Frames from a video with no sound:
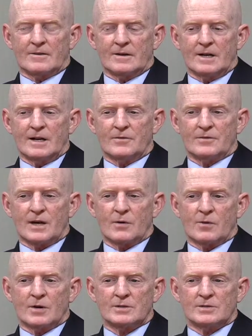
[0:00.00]
if they
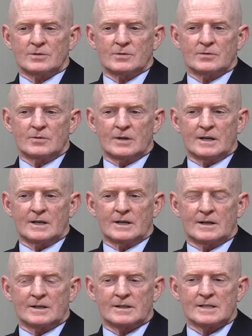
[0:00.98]
were to
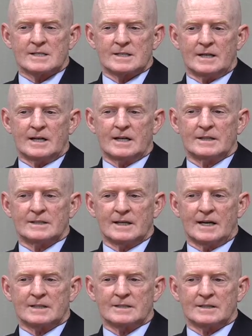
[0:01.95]
uh, decide
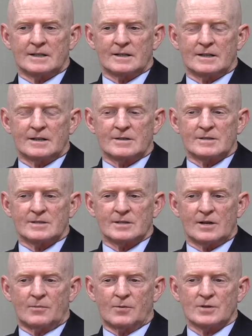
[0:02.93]
that uh,
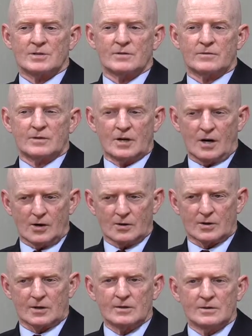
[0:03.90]
person of
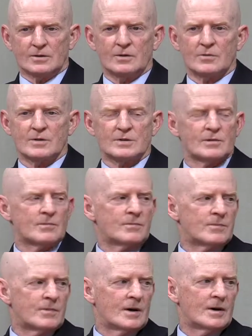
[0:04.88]
color who was a,
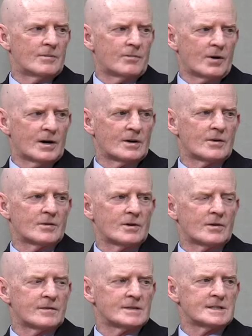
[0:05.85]
a part
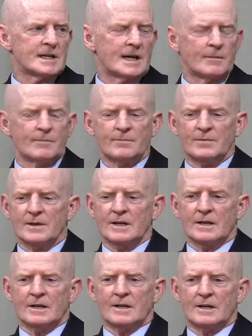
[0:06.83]
owner of a team
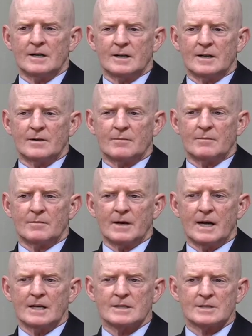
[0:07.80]
uh,
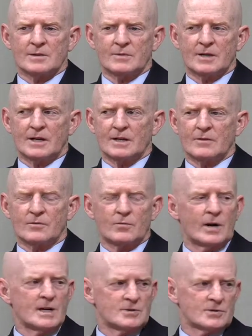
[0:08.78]
made some kind of
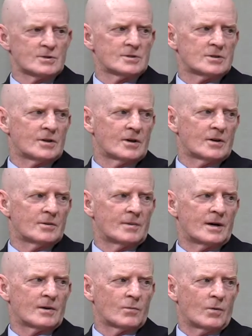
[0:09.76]
racial slur
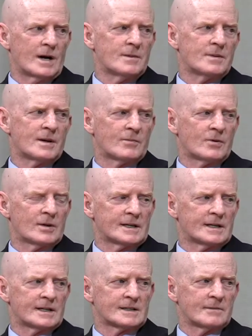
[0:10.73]
about white people and
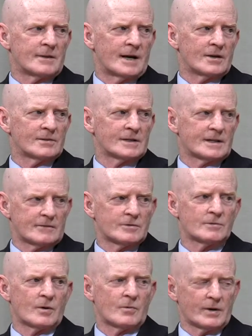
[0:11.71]
kicked them out, the
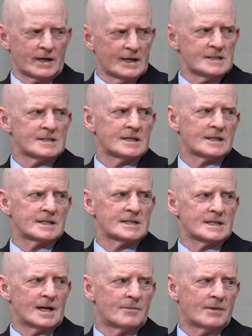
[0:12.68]
government would instantly
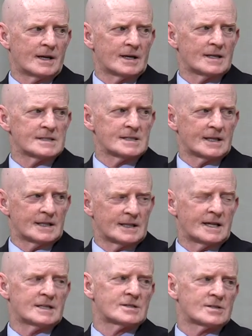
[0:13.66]
step in and say that
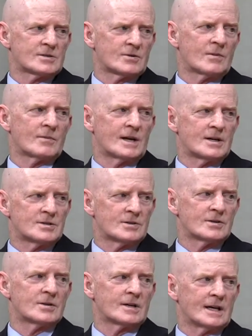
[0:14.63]
that's
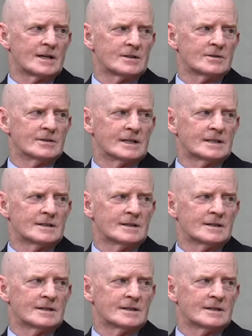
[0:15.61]
discrimination, you can't do it.